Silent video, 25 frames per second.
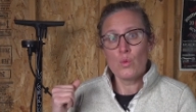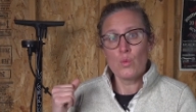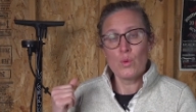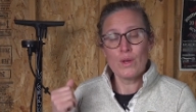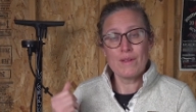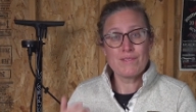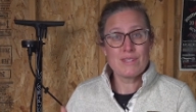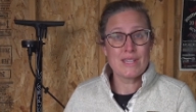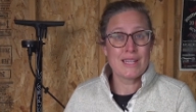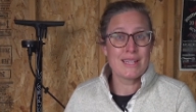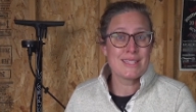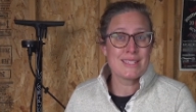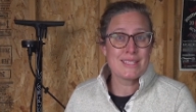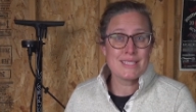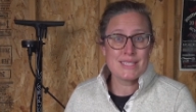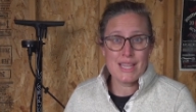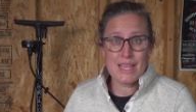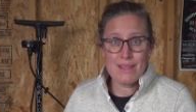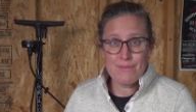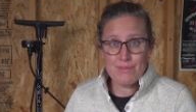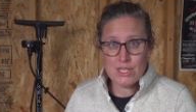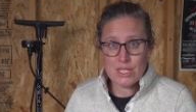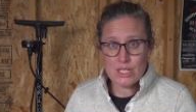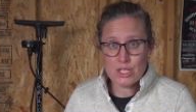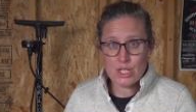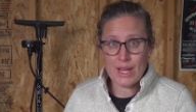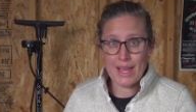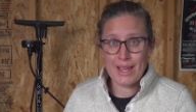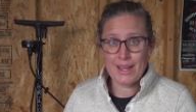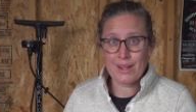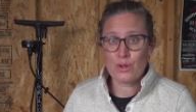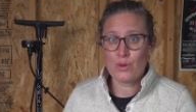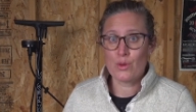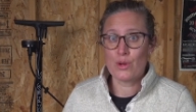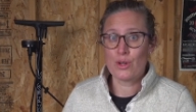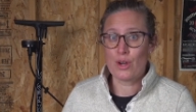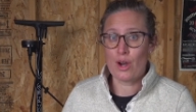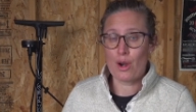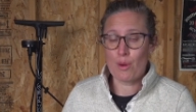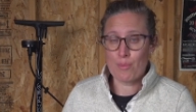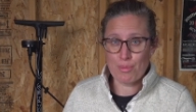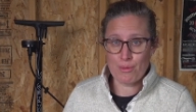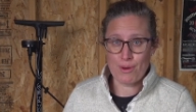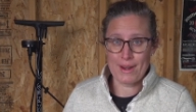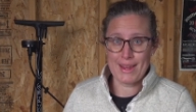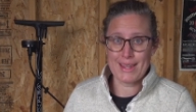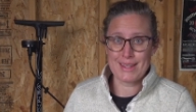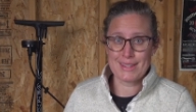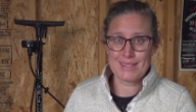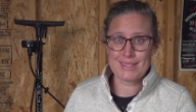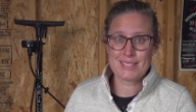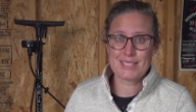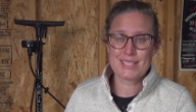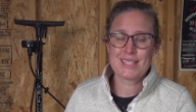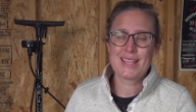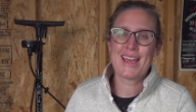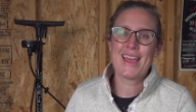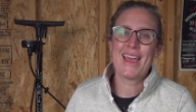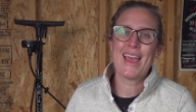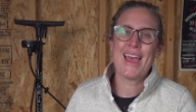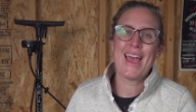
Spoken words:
we've done a safety check on our brakes,